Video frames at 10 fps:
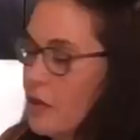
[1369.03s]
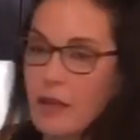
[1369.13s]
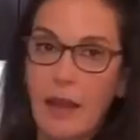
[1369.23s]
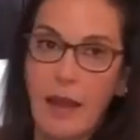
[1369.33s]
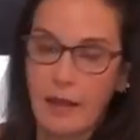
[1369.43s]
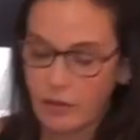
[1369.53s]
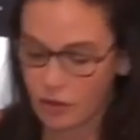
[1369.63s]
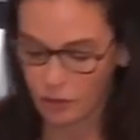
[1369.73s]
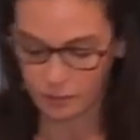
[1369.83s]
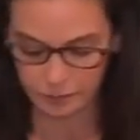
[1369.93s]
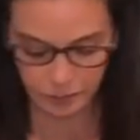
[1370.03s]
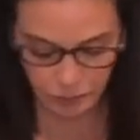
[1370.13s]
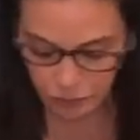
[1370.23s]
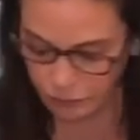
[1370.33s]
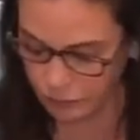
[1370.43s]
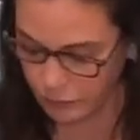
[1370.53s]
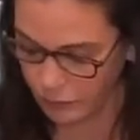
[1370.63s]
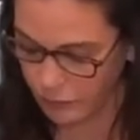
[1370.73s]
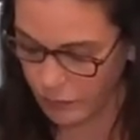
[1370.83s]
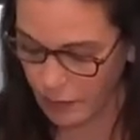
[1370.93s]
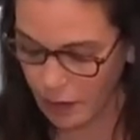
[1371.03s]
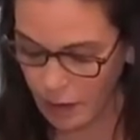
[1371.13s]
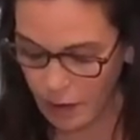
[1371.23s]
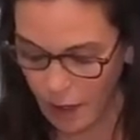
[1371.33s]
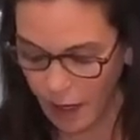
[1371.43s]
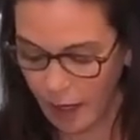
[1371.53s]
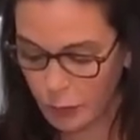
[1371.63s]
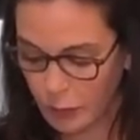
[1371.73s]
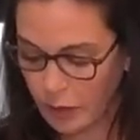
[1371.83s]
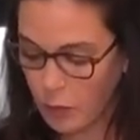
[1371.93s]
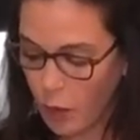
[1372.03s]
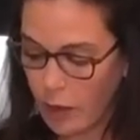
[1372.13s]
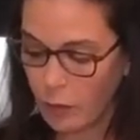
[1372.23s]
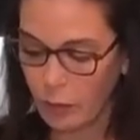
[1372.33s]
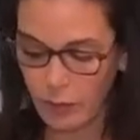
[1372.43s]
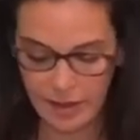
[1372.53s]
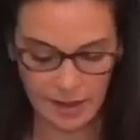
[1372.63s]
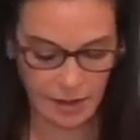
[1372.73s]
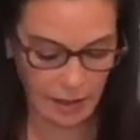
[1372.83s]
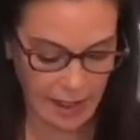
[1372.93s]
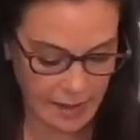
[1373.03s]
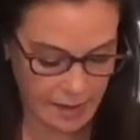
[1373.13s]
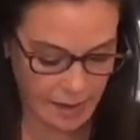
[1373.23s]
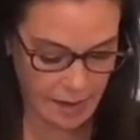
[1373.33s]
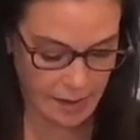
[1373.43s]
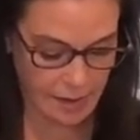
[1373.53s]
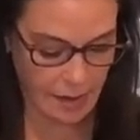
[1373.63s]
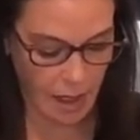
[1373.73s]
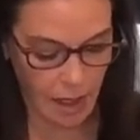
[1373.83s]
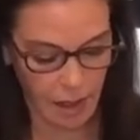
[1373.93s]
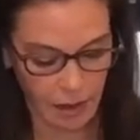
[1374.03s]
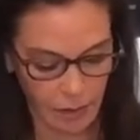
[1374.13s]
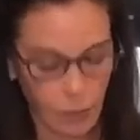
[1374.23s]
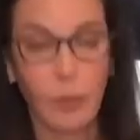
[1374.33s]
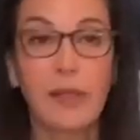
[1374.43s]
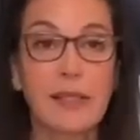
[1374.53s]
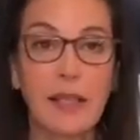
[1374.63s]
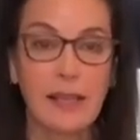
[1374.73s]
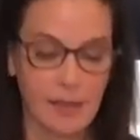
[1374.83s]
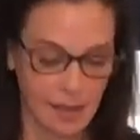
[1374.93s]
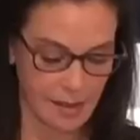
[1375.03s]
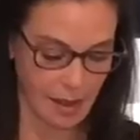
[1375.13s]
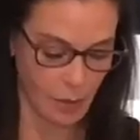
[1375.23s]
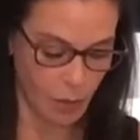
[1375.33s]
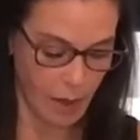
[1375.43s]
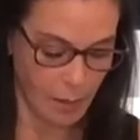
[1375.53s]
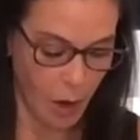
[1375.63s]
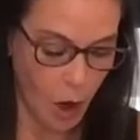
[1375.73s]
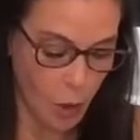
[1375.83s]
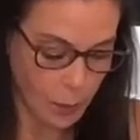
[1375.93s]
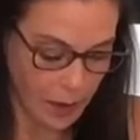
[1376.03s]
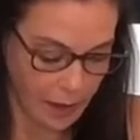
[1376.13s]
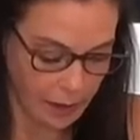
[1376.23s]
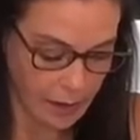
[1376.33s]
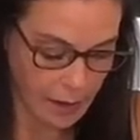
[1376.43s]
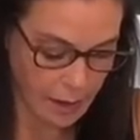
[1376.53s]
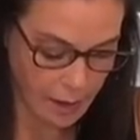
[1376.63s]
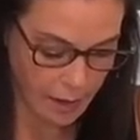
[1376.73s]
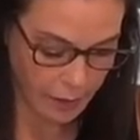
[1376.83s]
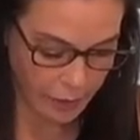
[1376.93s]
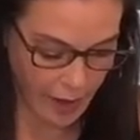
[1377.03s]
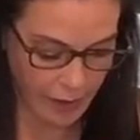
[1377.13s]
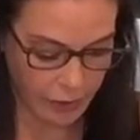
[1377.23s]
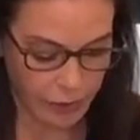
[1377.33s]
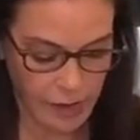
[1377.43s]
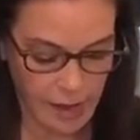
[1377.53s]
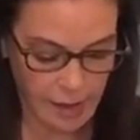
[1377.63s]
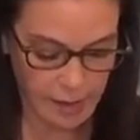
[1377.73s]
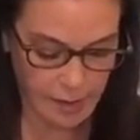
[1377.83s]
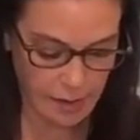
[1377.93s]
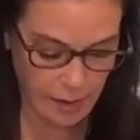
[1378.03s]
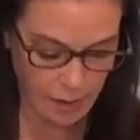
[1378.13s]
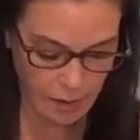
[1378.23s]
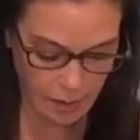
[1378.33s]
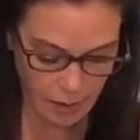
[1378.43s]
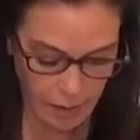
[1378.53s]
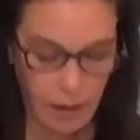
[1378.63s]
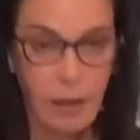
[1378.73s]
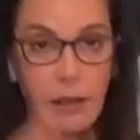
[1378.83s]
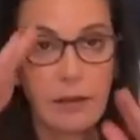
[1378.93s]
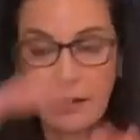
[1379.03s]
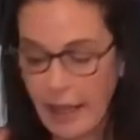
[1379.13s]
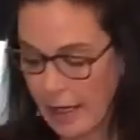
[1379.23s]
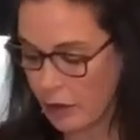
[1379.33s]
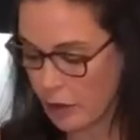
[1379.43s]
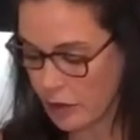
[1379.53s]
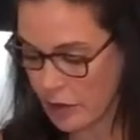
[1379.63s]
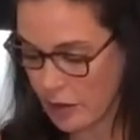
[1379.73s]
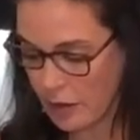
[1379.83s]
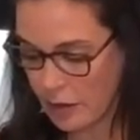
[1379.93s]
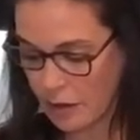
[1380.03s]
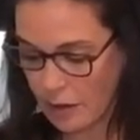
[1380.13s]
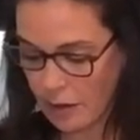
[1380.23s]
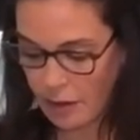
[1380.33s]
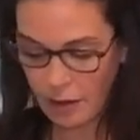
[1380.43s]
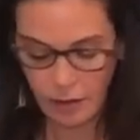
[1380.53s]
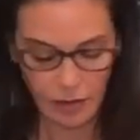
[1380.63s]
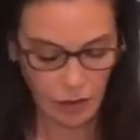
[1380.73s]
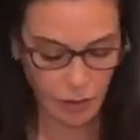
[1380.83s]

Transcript: the edge. I really want, when we slice this, I'm hoping that these layers, that